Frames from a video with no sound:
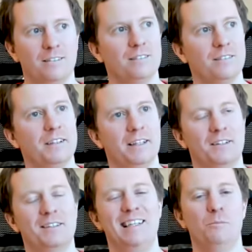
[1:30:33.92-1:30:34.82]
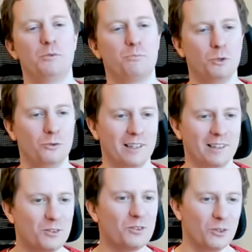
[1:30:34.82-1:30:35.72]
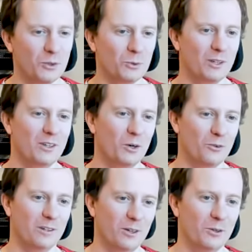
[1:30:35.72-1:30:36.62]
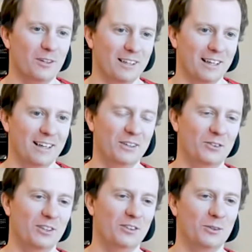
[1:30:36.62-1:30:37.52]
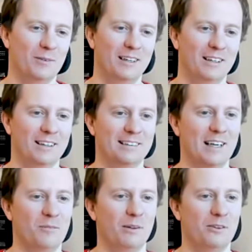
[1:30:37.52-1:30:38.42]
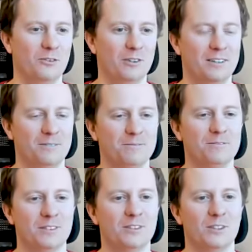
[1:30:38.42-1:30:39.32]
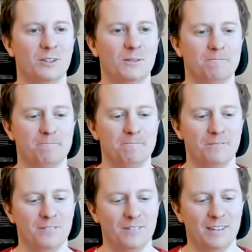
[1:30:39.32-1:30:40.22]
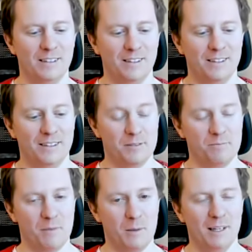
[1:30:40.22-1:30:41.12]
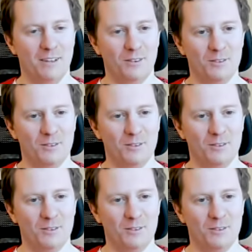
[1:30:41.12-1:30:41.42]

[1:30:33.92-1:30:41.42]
it keeps proving true over and over again. You see so many examples of it, so maybe that.